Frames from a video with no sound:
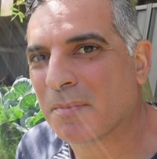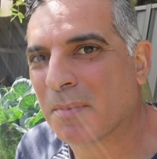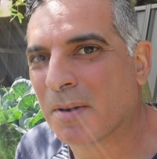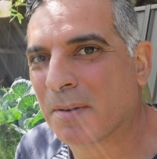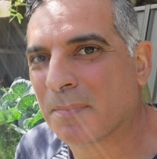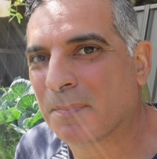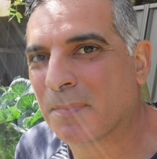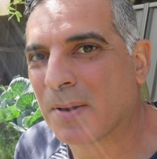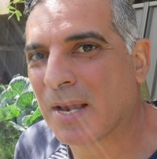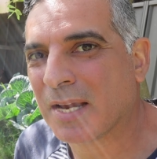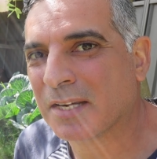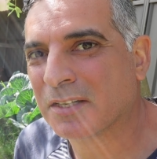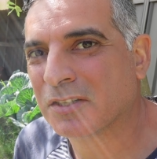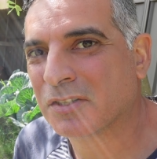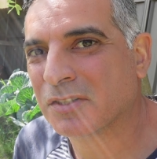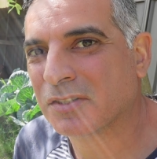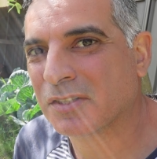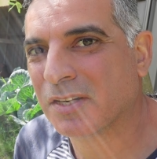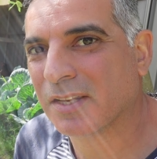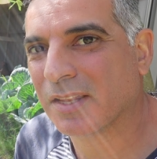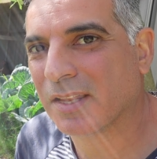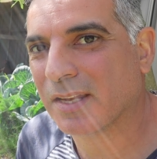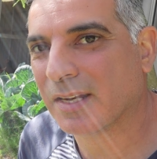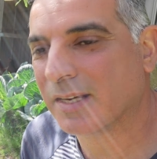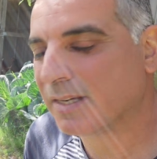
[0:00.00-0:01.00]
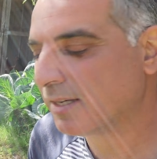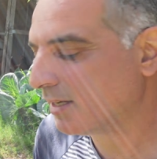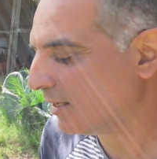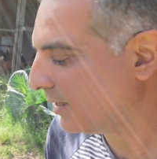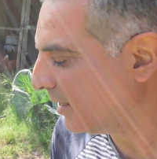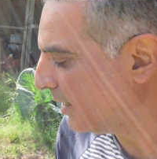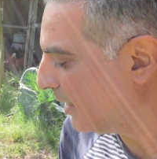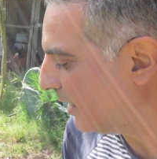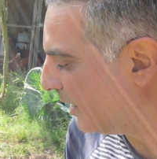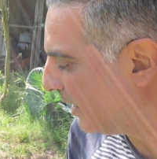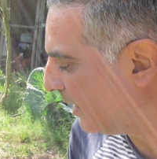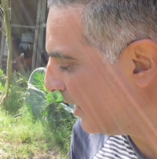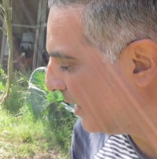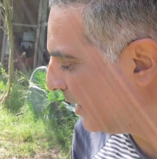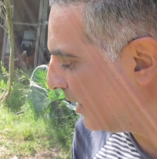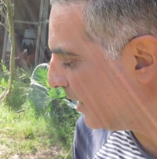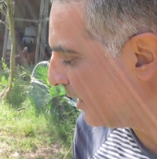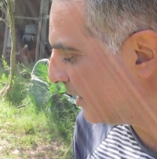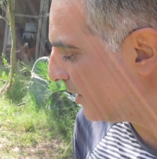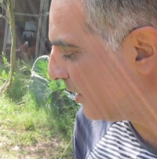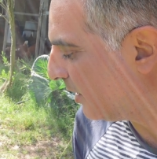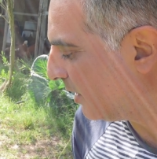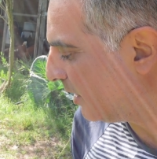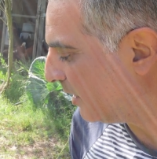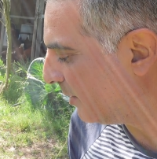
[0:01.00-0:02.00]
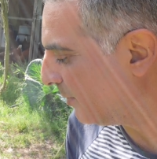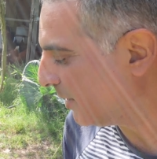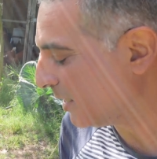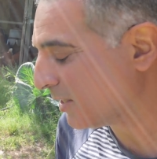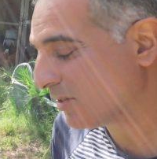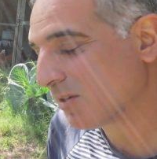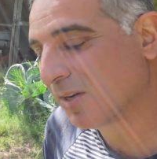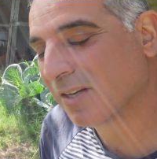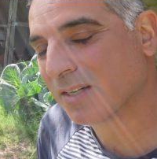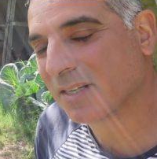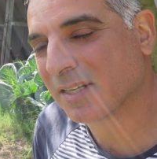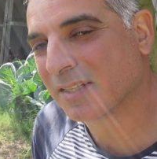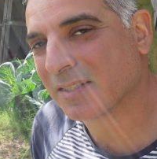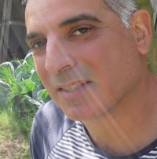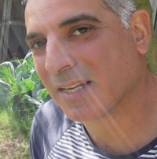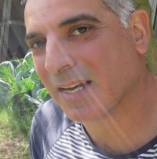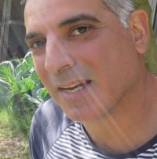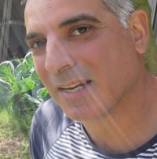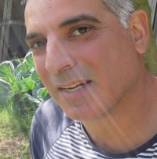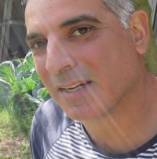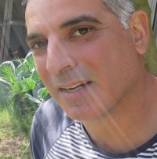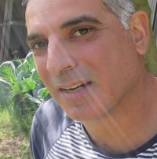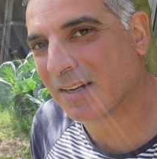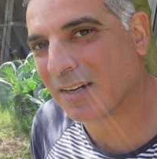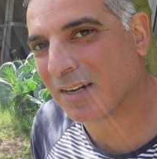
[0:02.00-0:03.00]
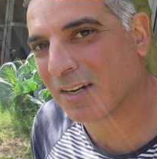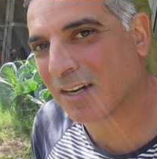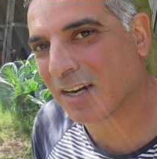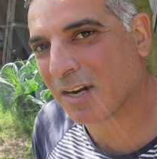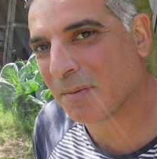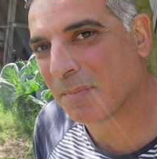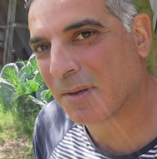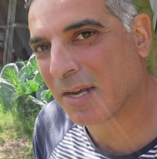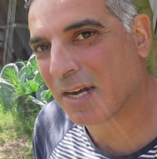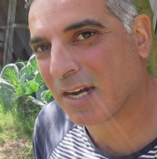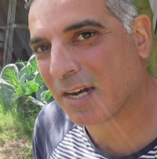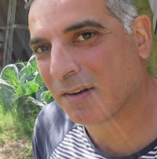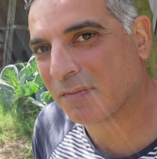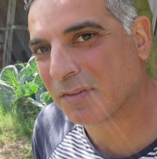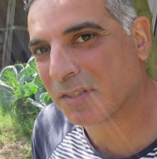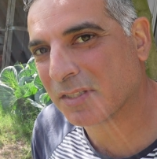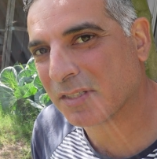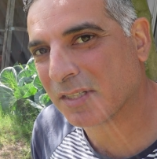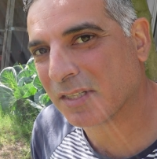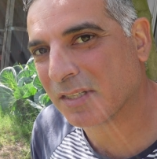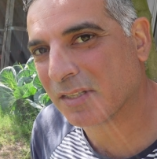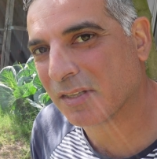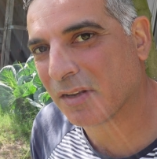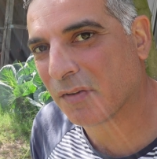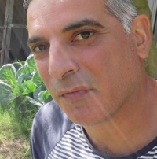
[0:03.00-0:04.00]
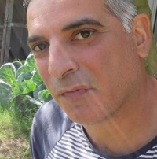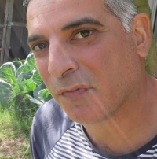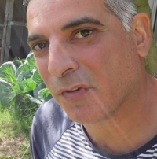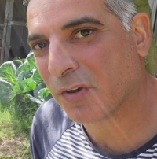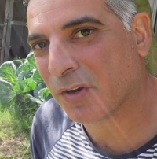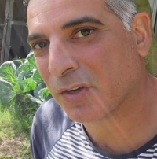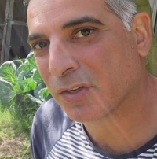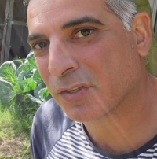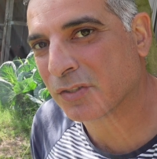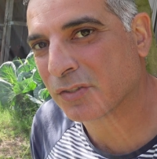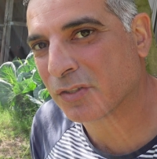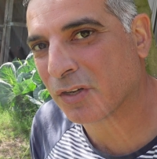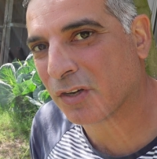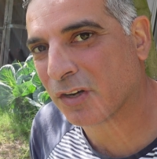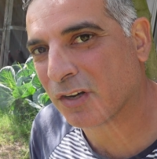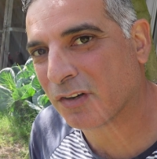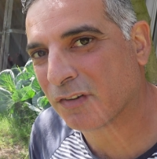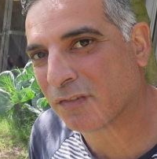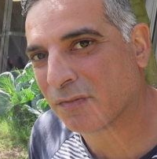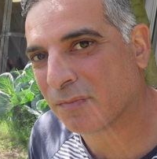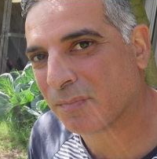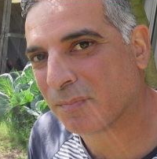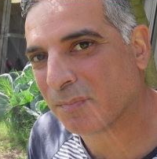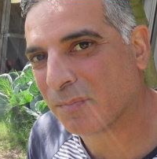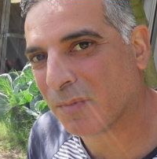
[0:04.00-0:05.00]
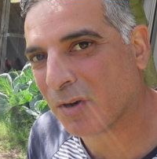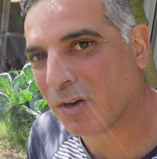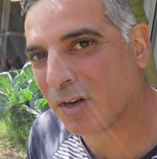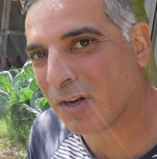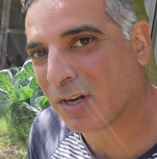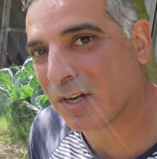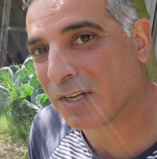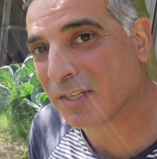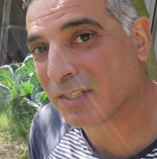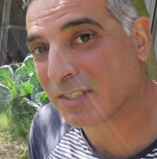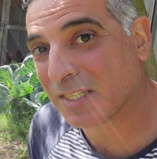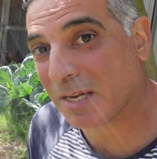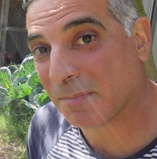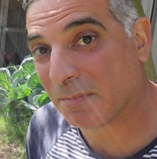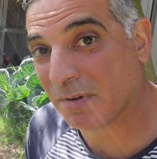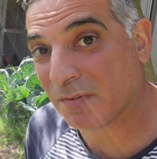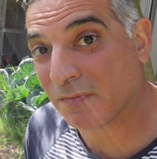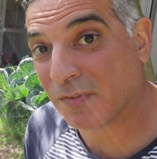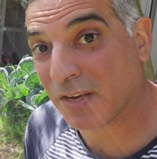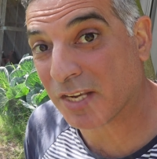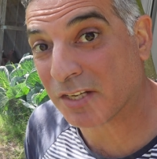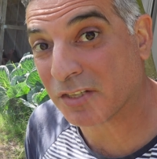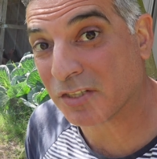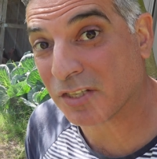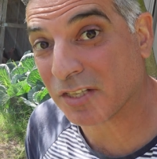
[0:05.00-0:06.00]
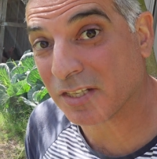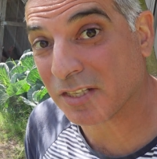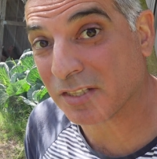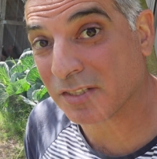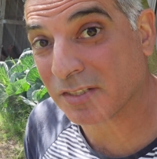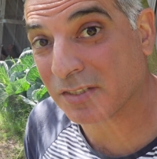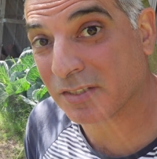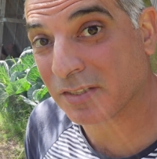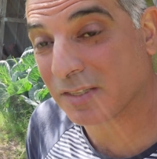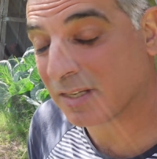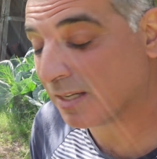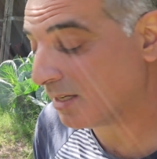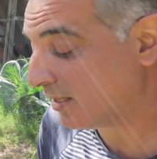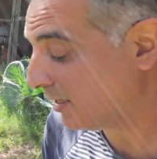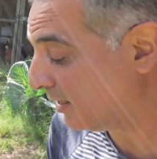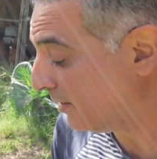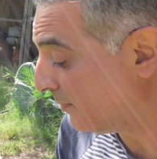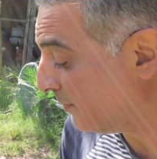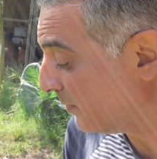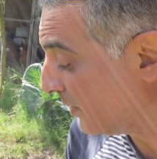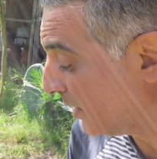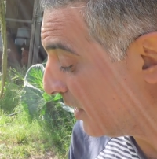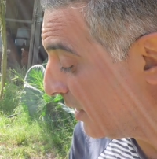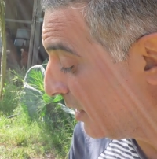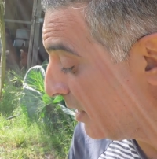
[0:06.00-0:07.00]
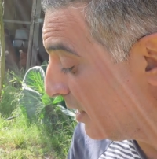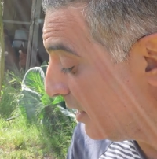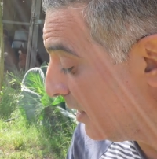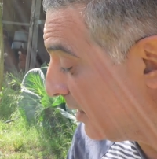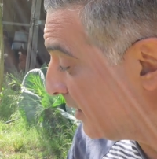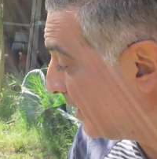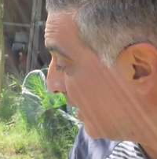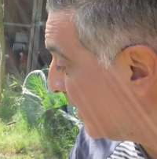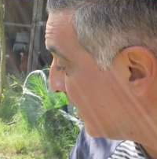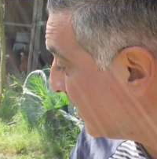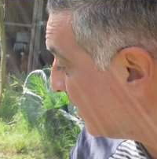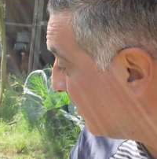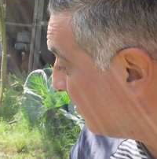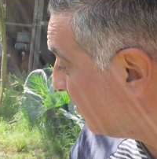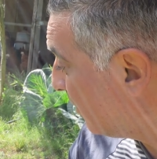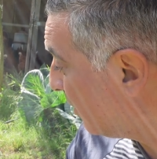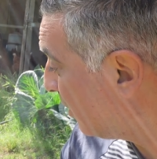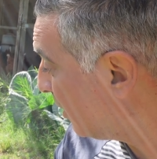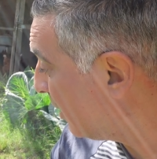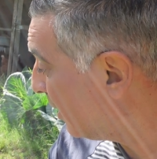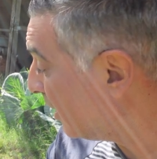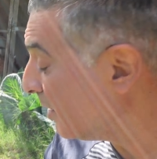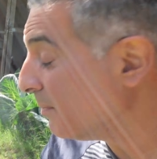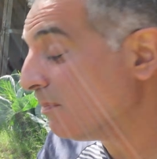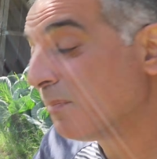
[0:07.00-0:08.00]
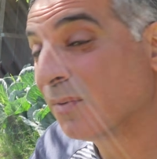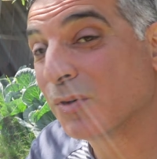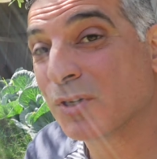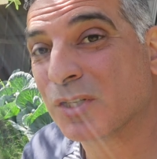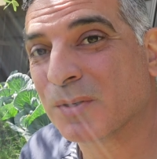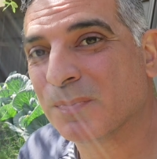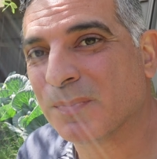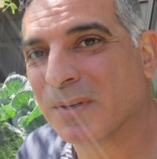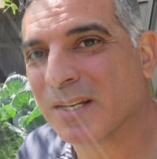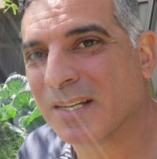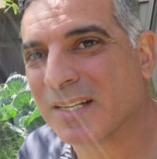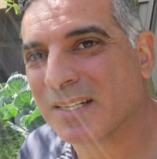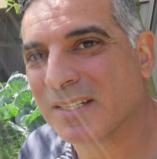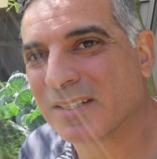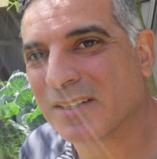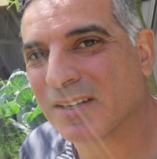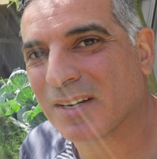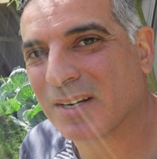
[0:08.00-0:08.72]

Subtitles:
my patch today and I'm excited to say I'm going to be harvesting the first of my summer veggies. These are my bush beans that